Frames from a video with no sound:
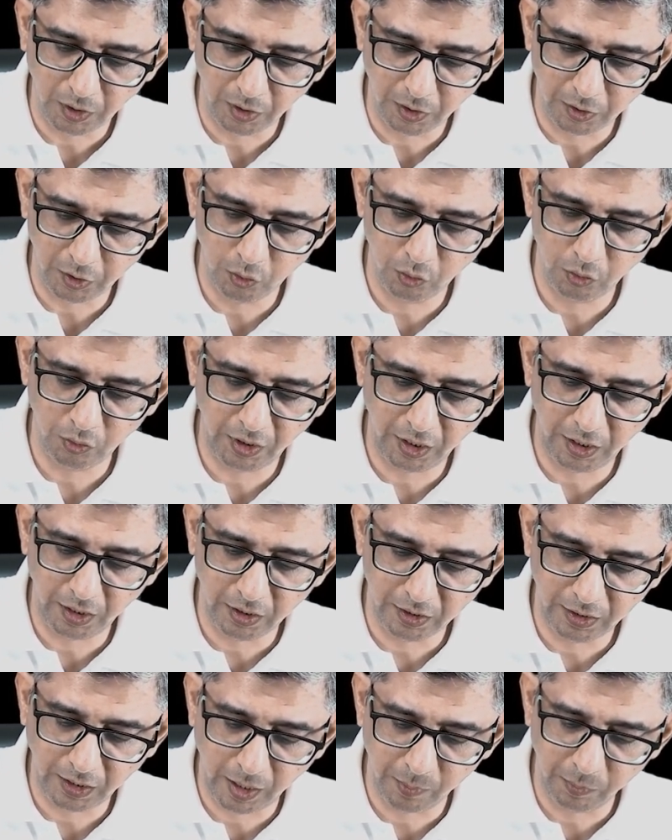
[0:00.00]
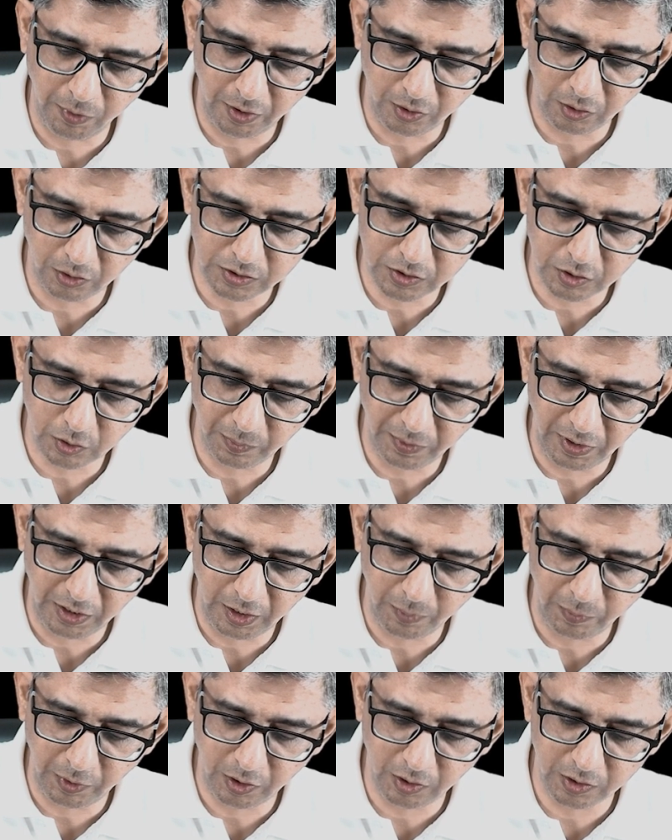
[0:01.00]
uh, you know, take a tablet also
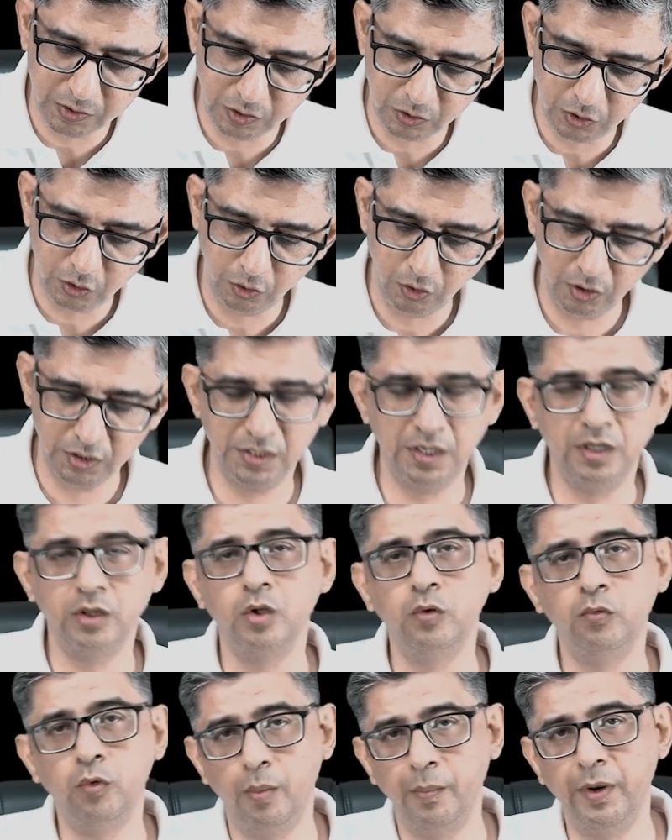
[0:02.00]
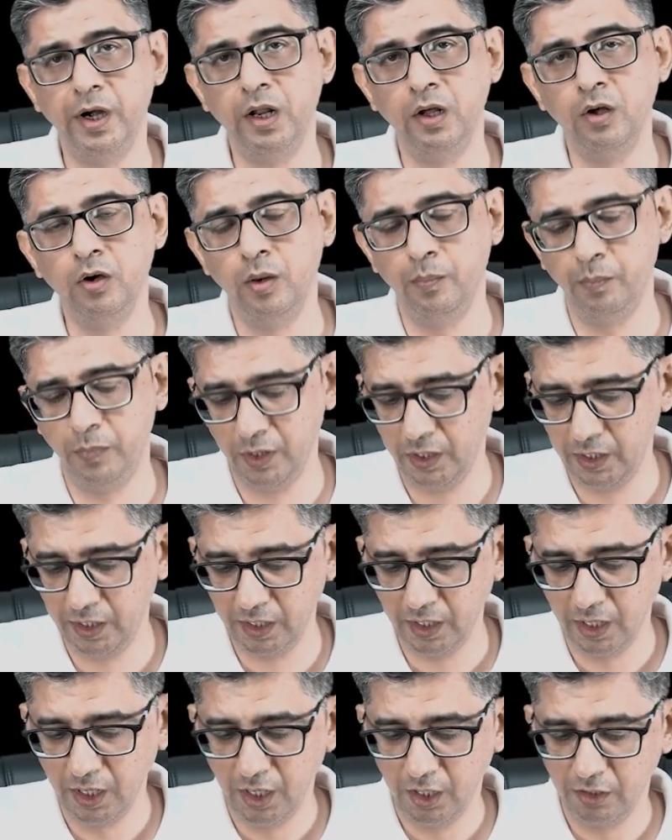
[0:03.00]
mainly because of the nausea and the vomiting
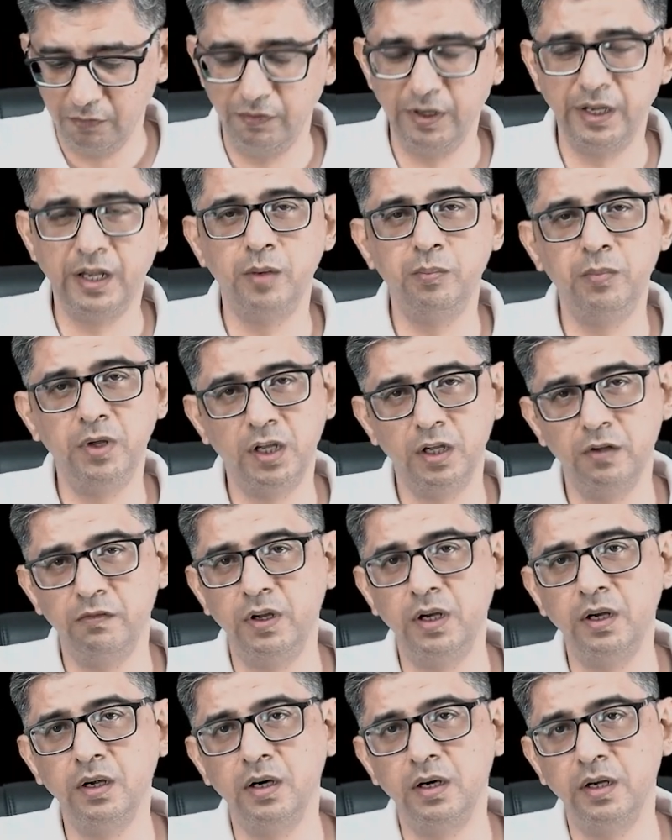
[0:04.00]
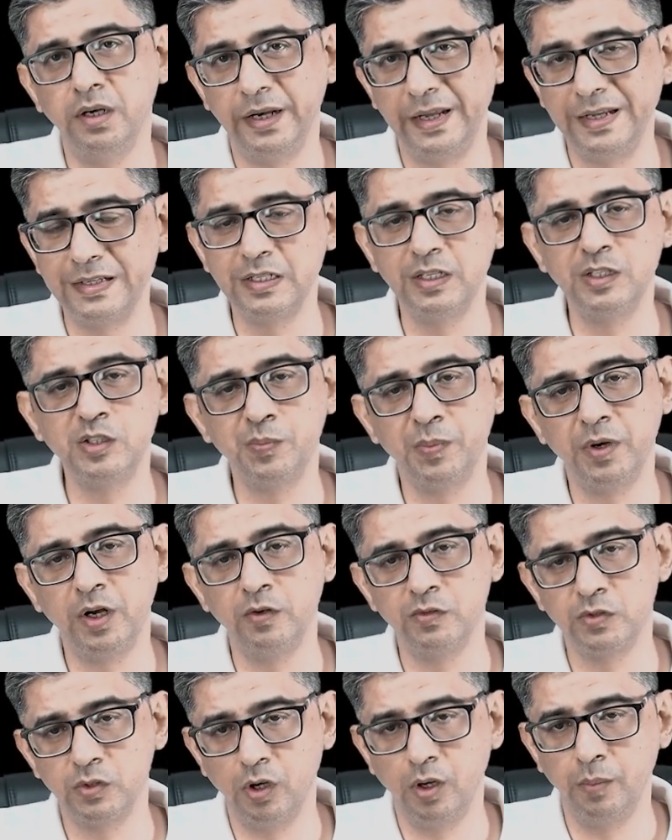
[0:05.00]
component, we can be giving a nasal spray
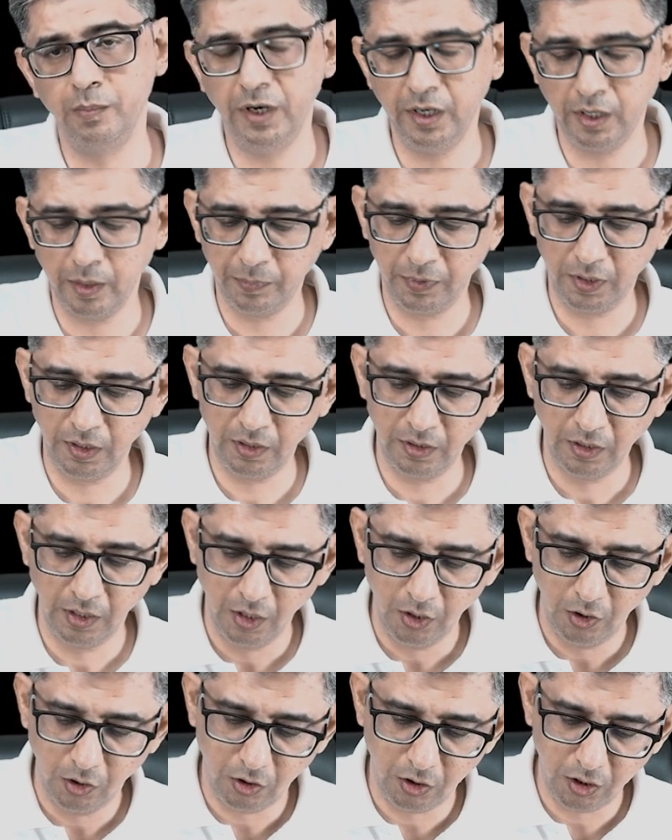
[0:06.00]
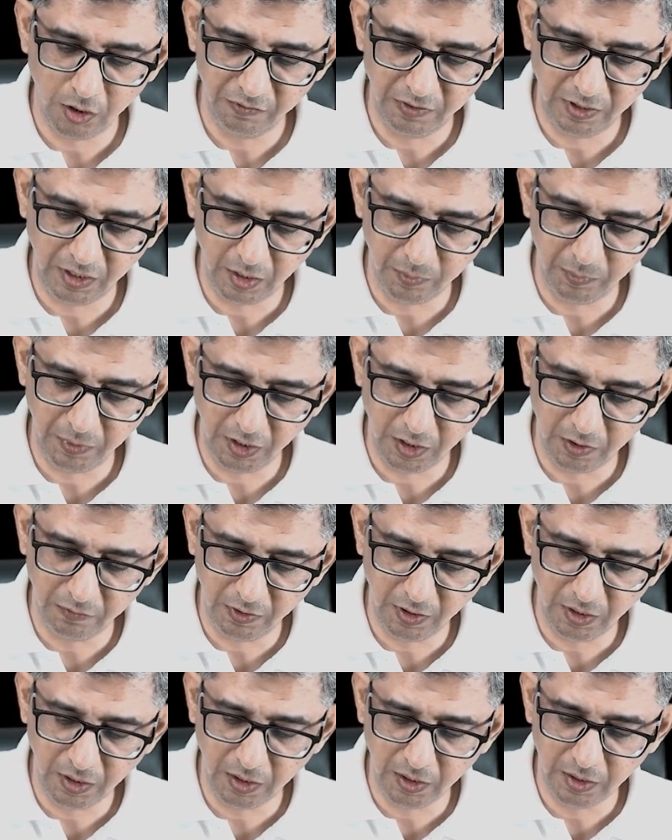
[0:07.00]
of zolmitriptan or we can be
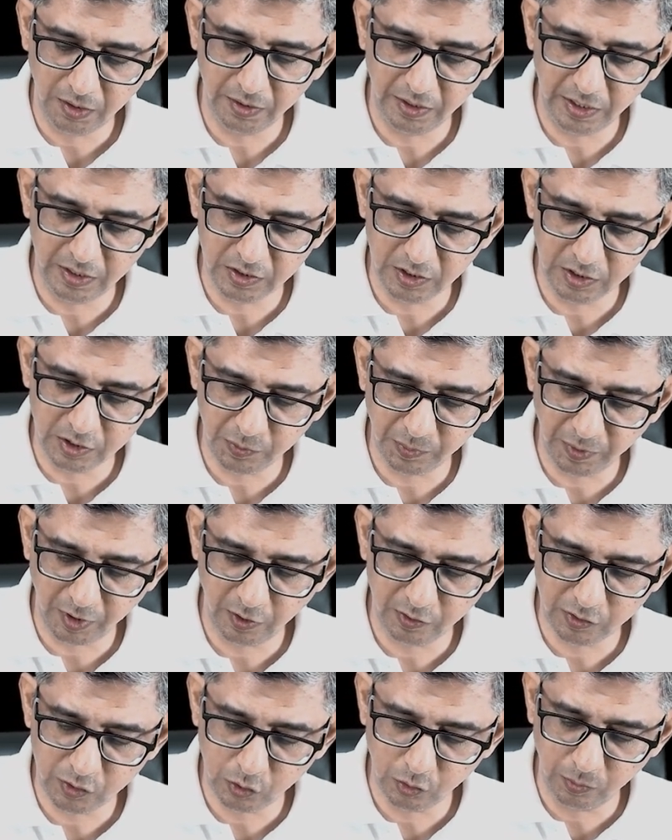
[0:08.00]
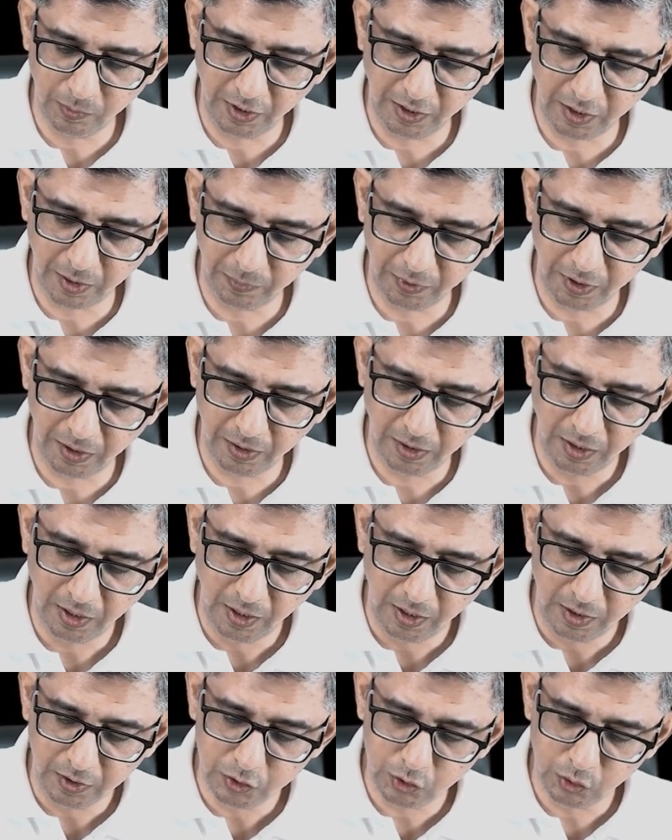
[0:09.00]
giving a nasal spray of sumatriptan.
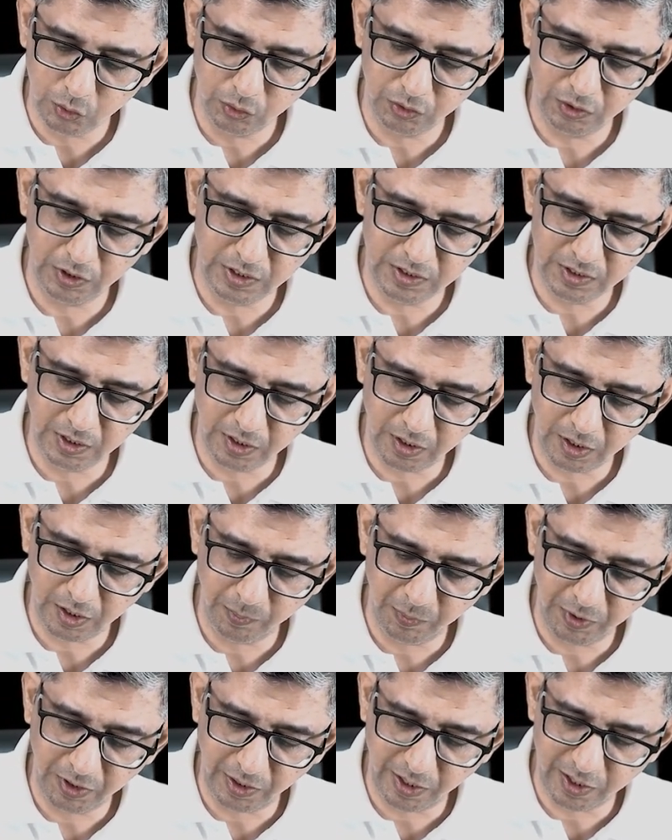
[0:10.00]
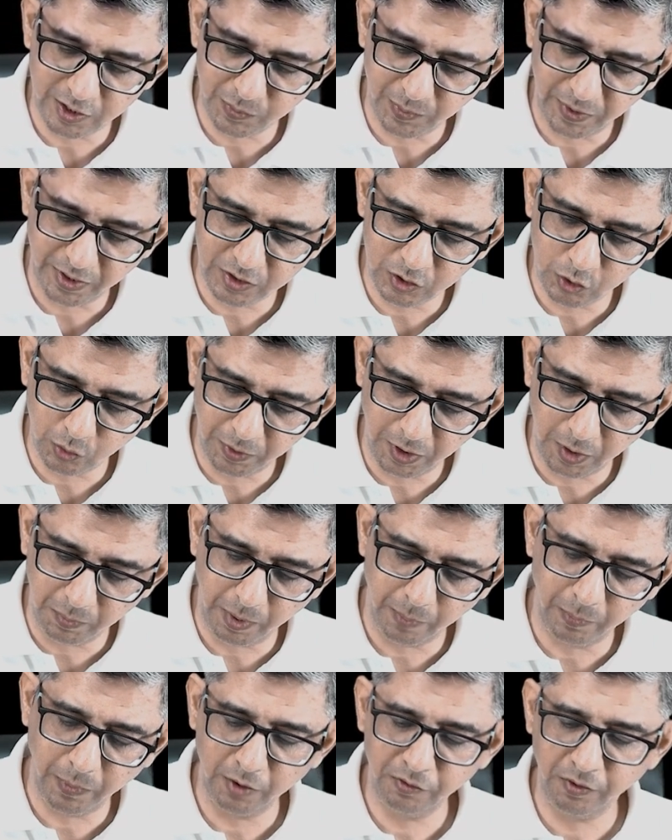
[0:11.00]
So these are, I mean, aspects to be
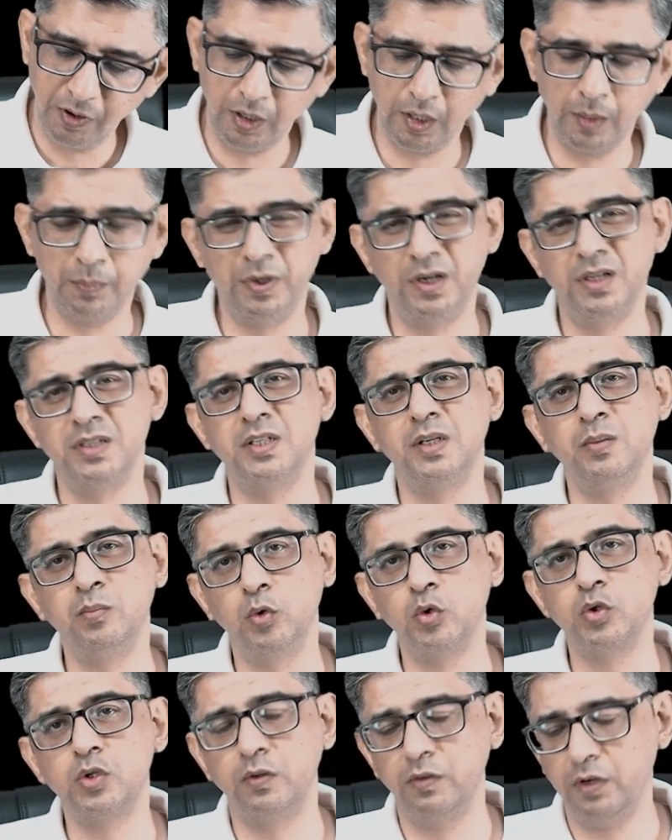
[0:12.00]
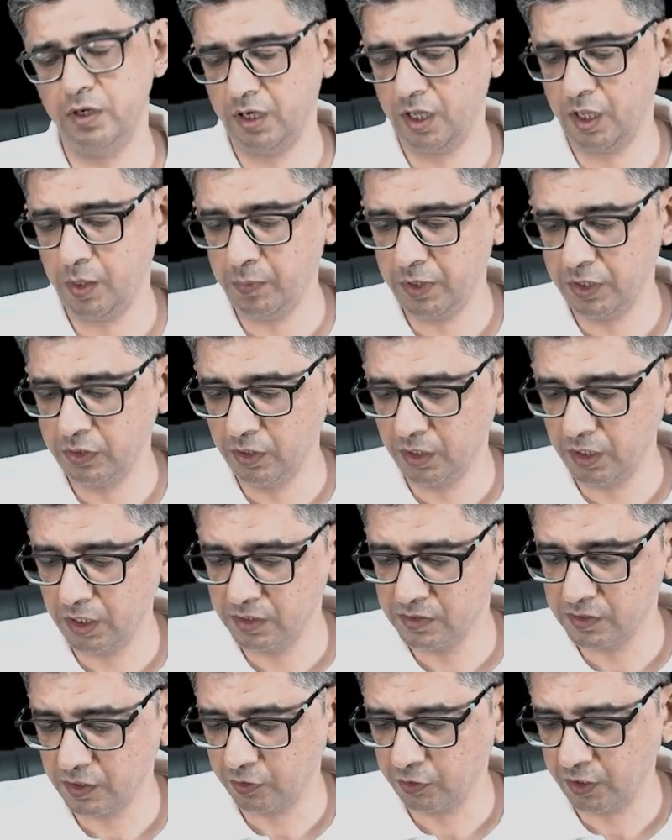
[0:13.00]
remembered for triptans and most of the time either
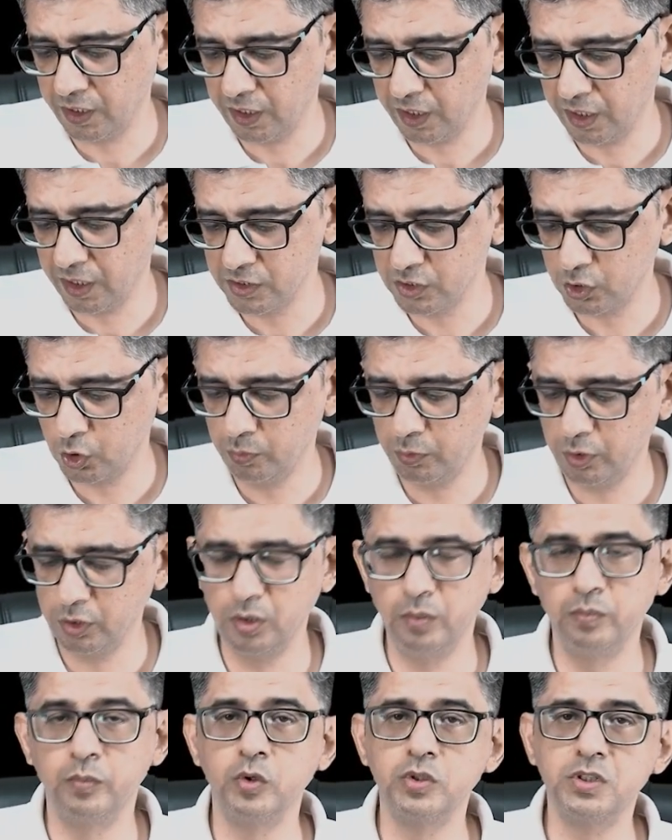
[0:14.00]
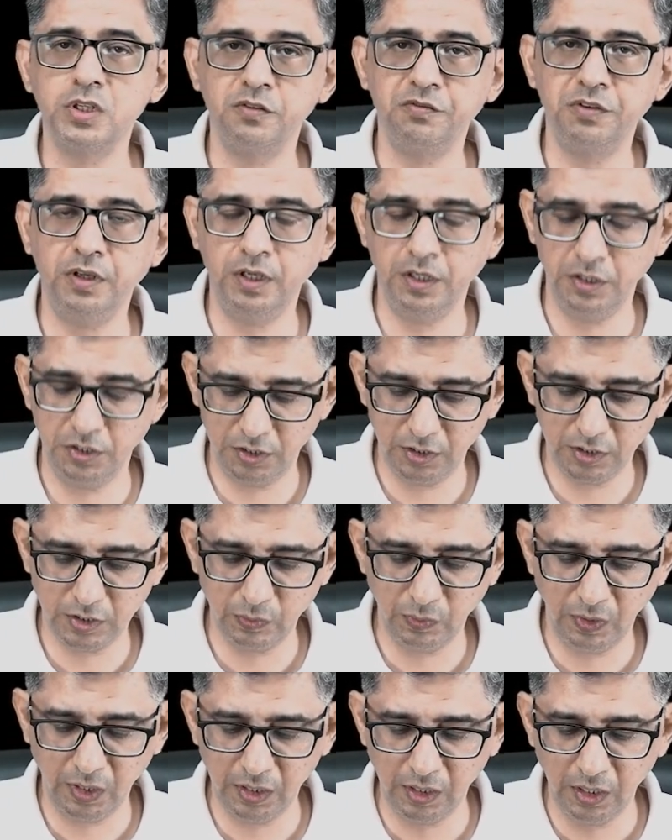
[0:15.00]
he's going to ask you about the most efficacious
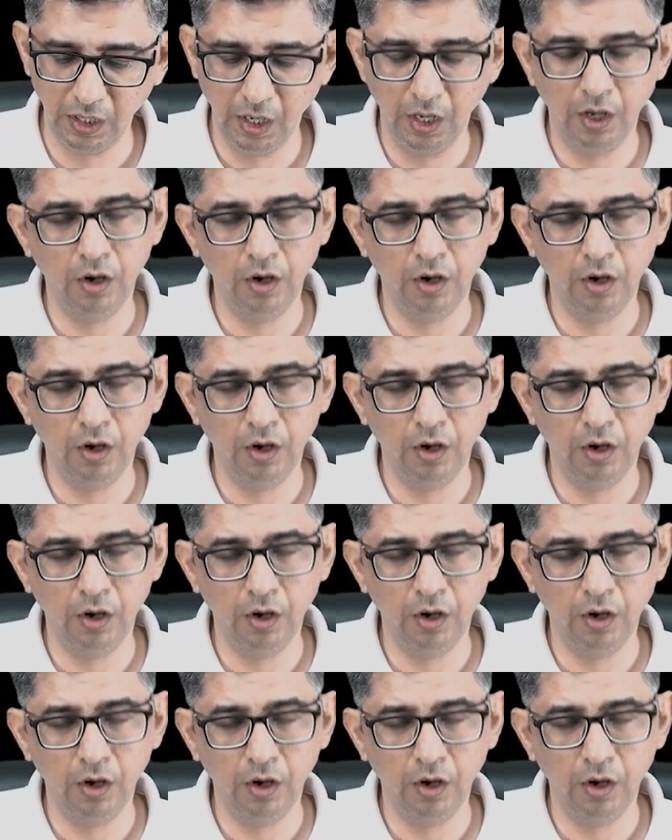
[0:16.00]
one